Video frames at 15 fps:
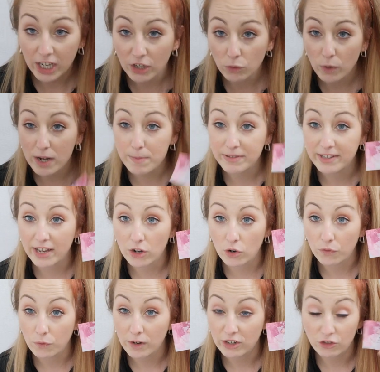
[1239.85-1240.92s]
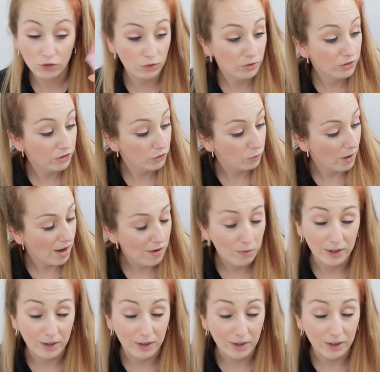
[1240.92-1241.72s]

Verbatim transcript: get 20% off rituals as well,